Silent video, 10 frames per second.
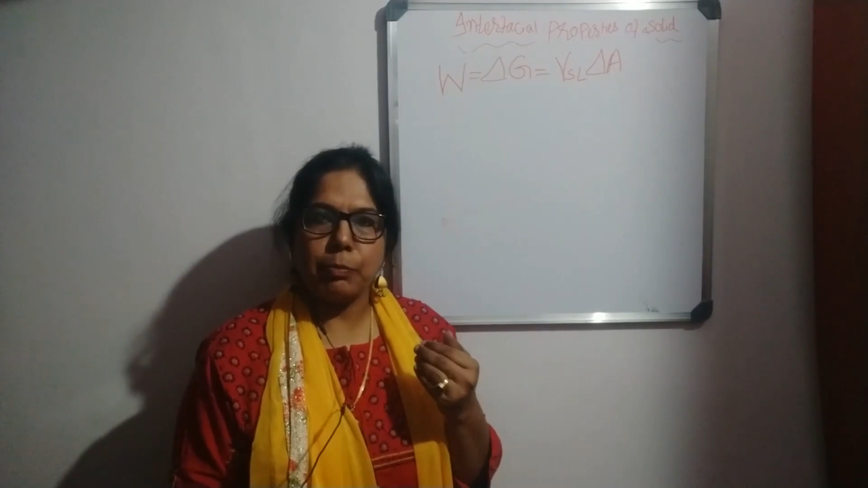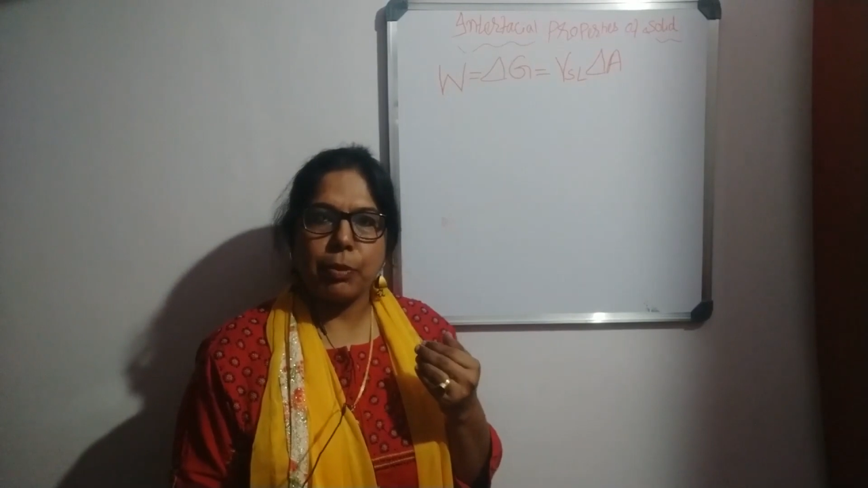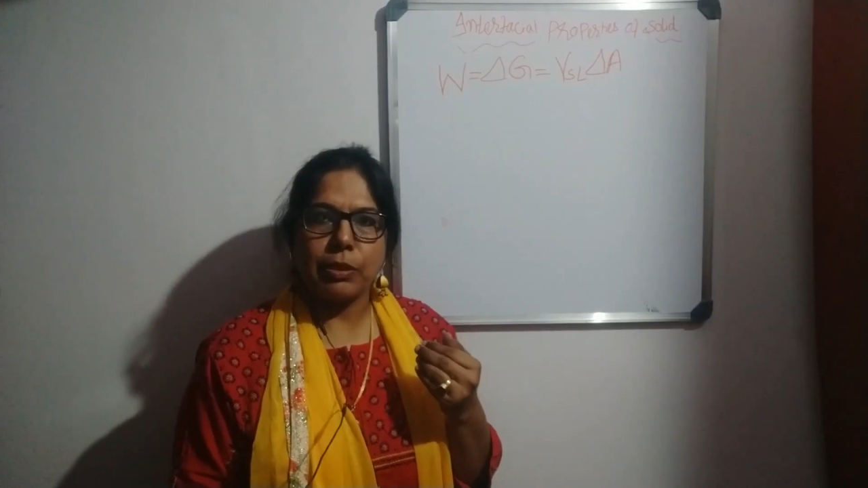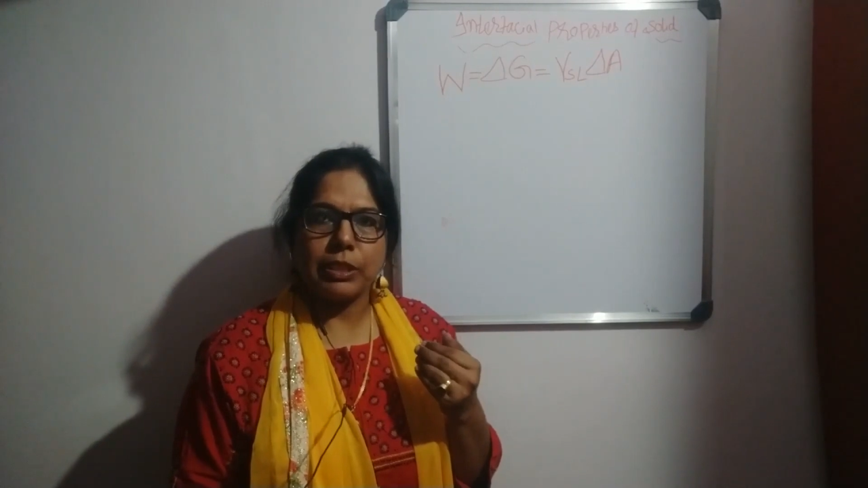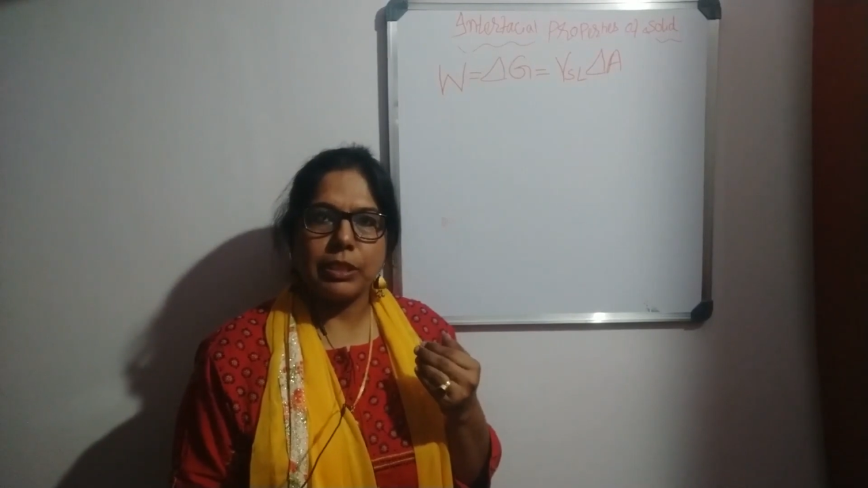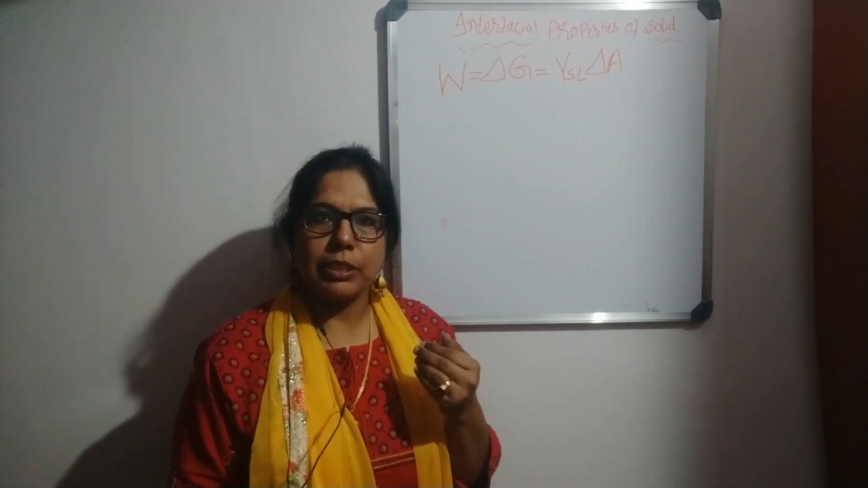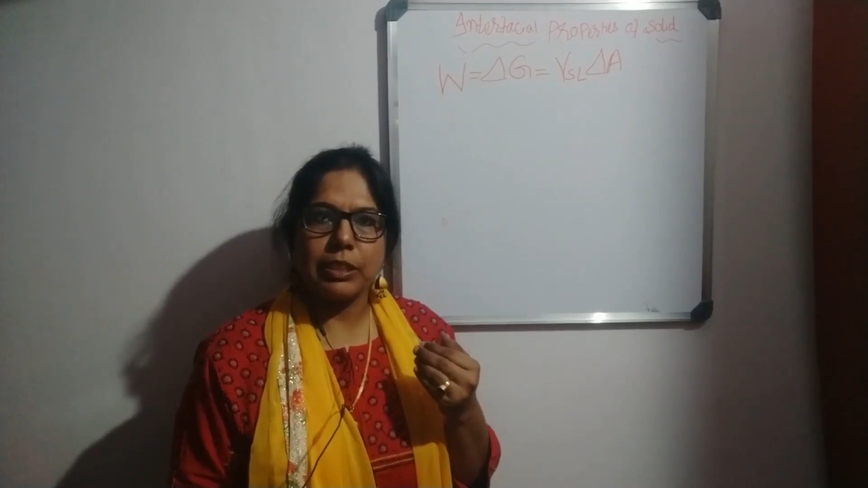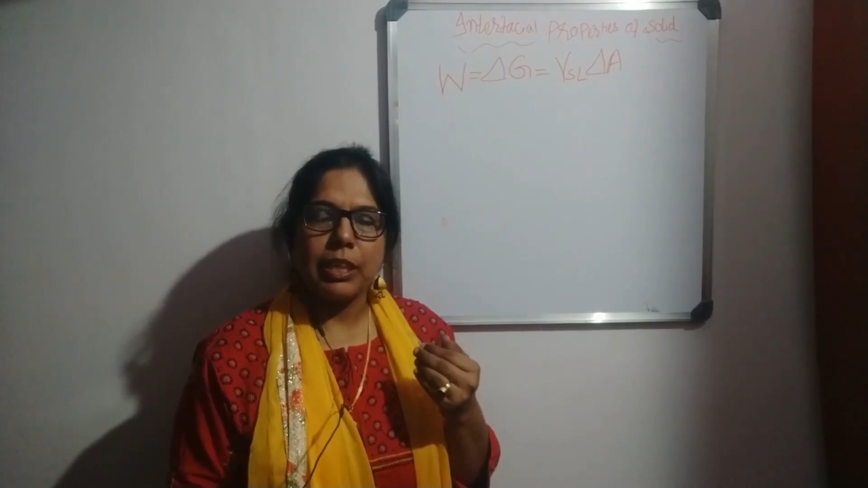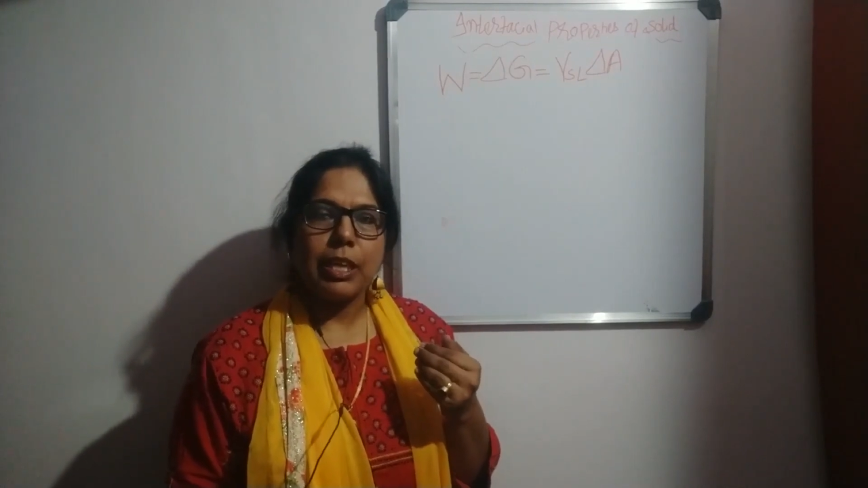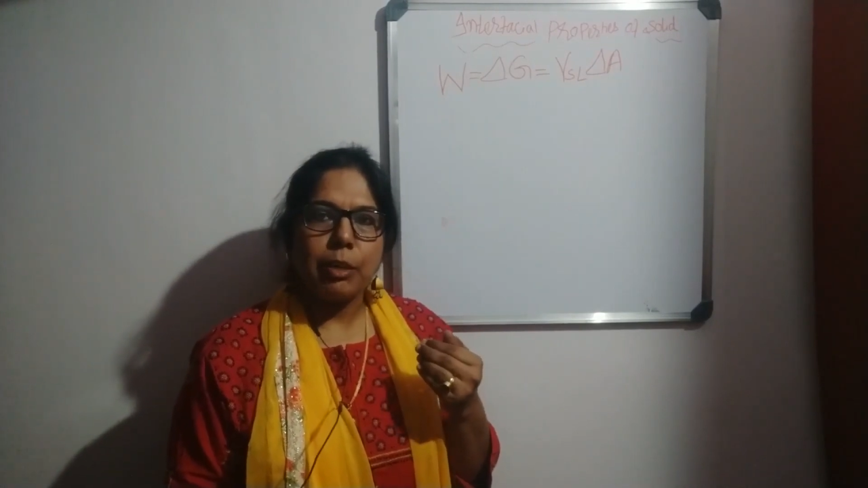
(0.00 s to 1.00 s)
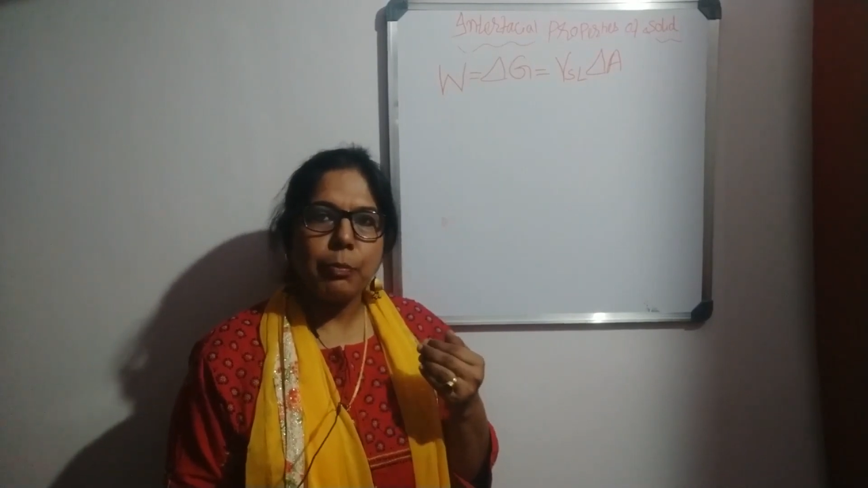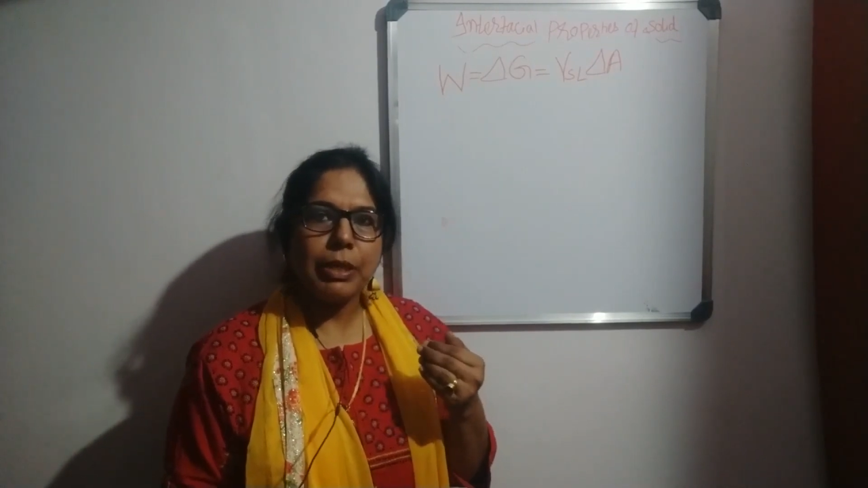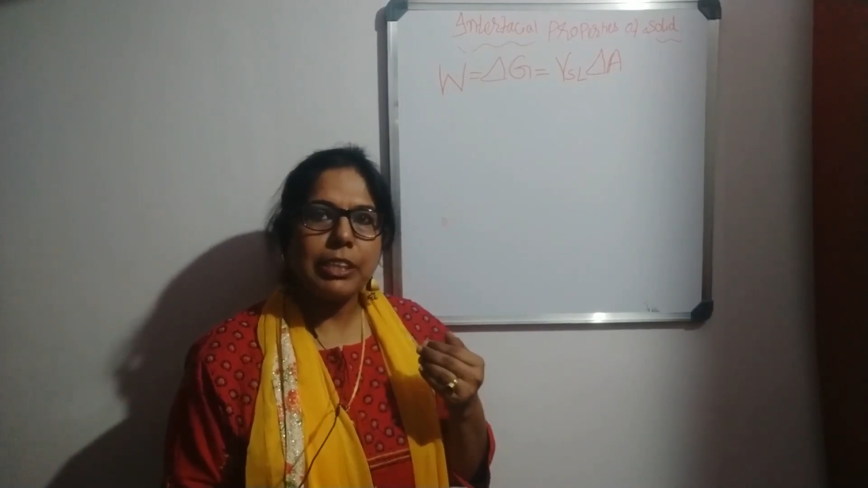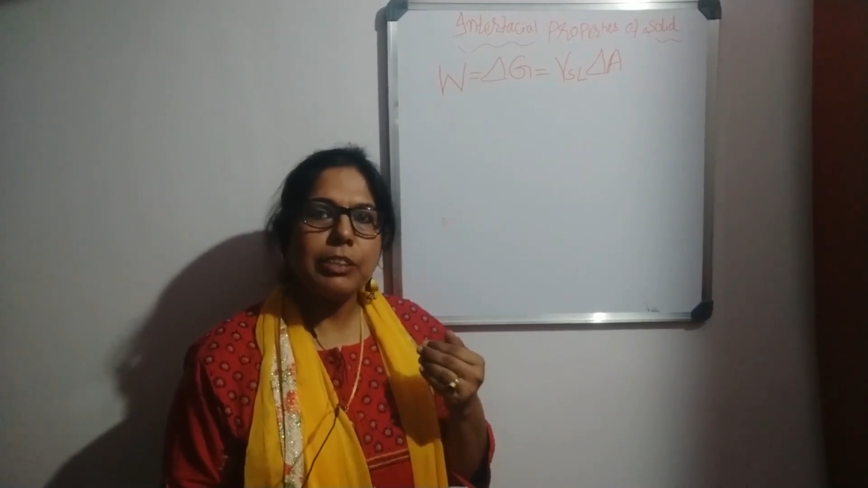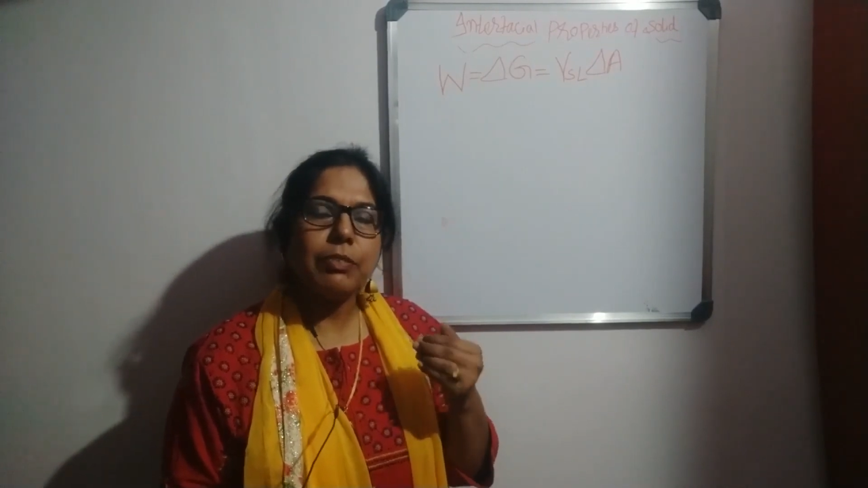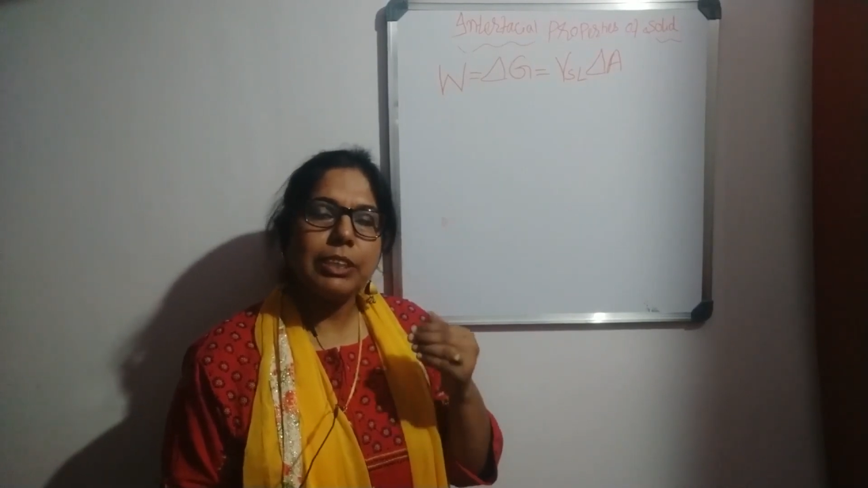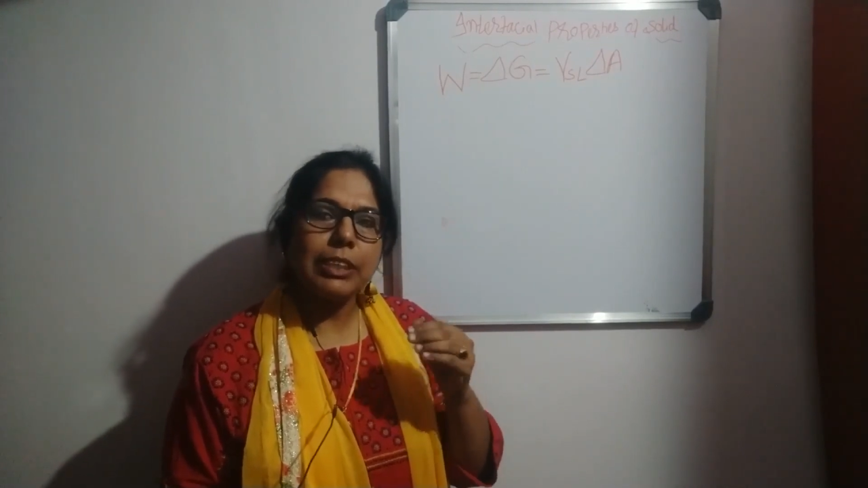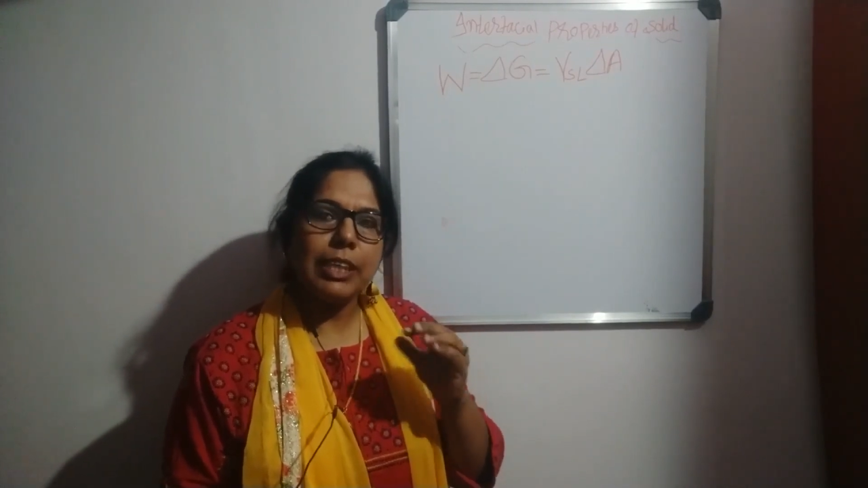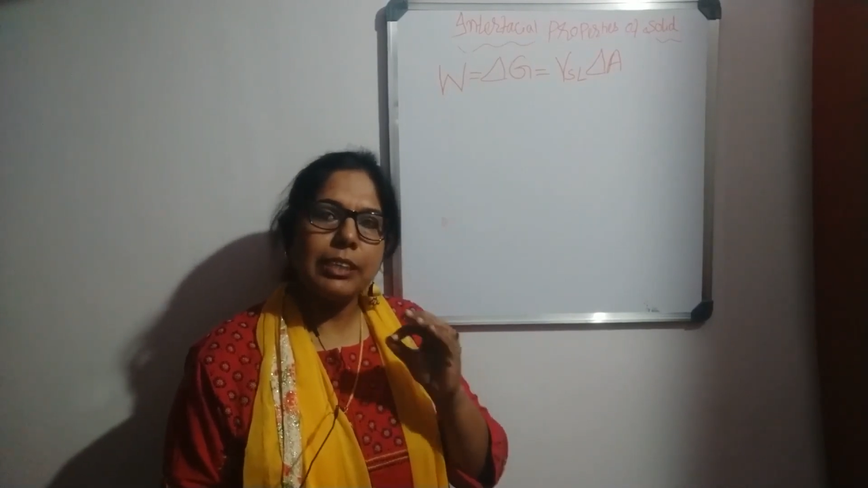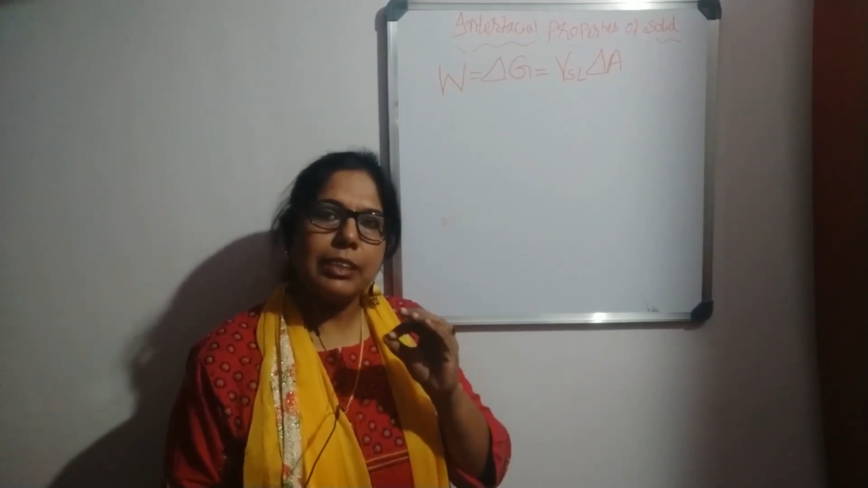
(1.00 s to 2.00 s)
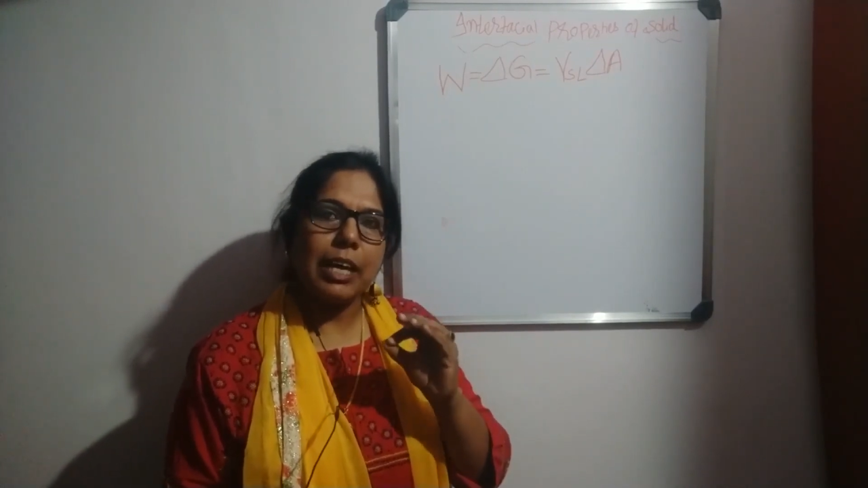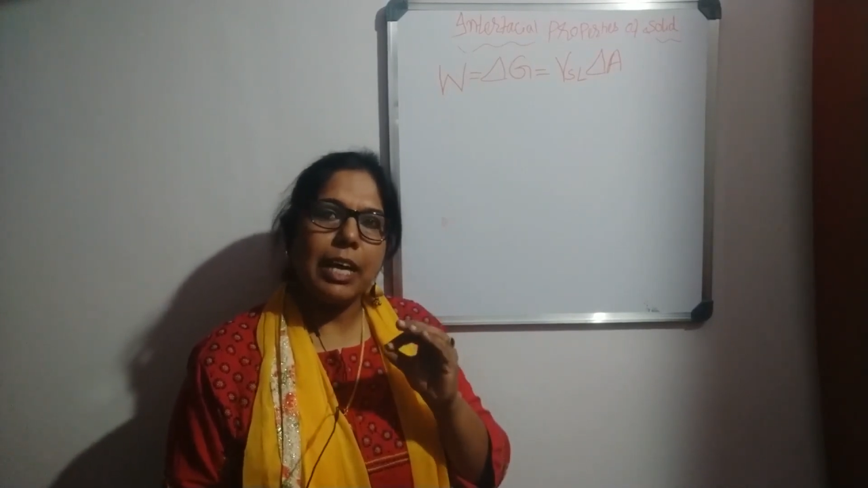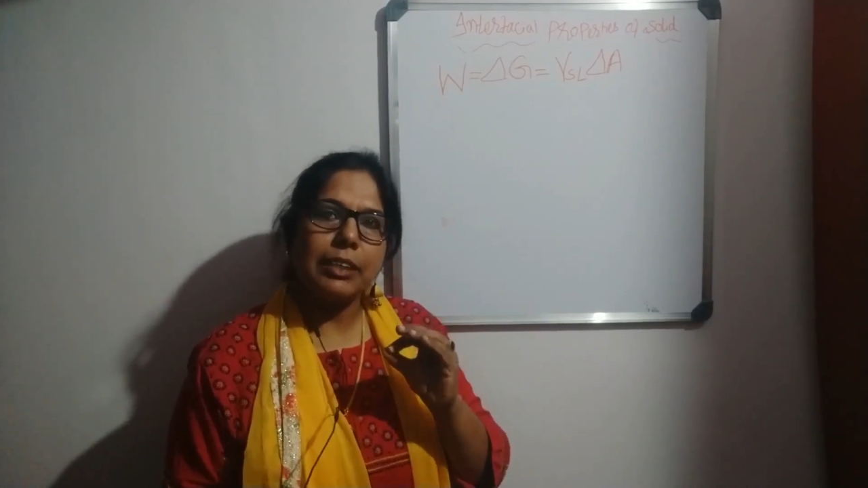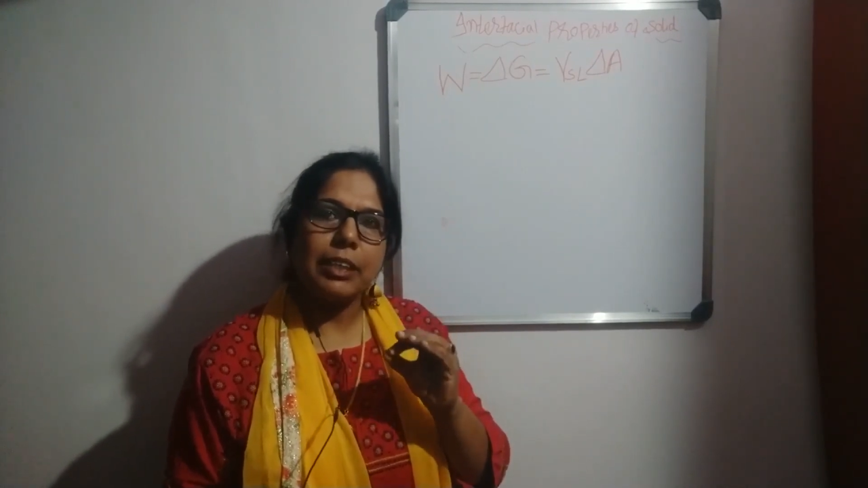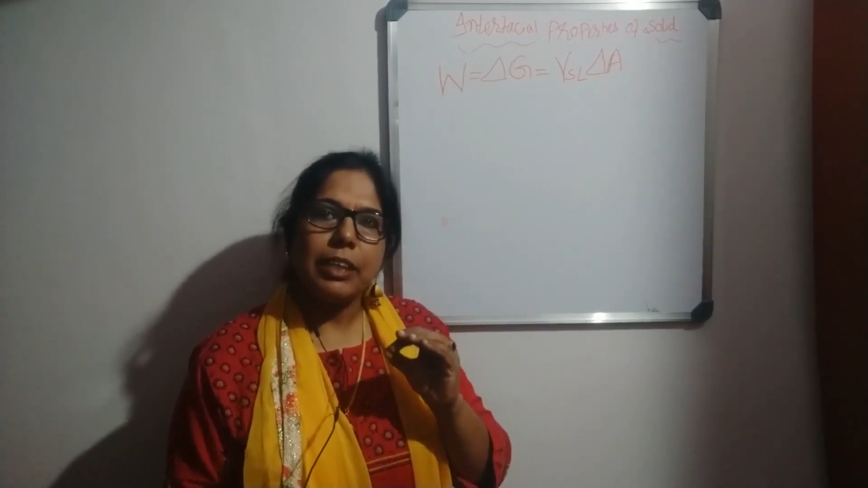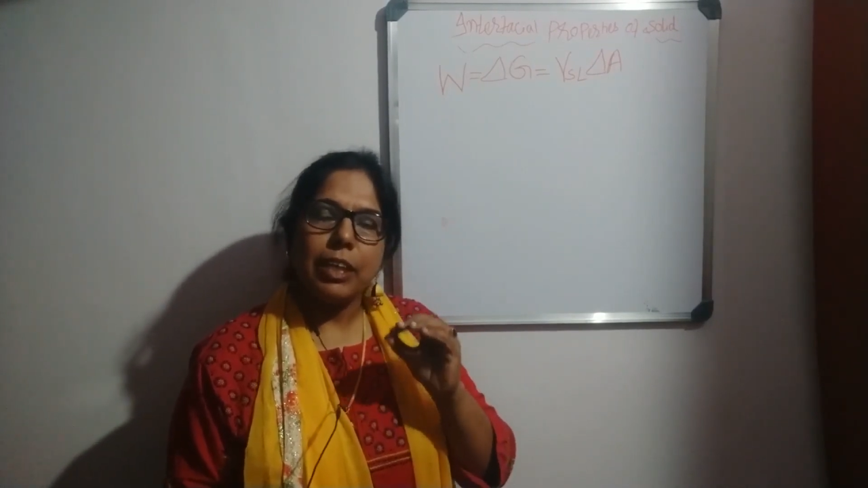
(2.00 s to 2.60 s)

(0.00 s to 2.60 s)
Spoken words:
process. Means we says that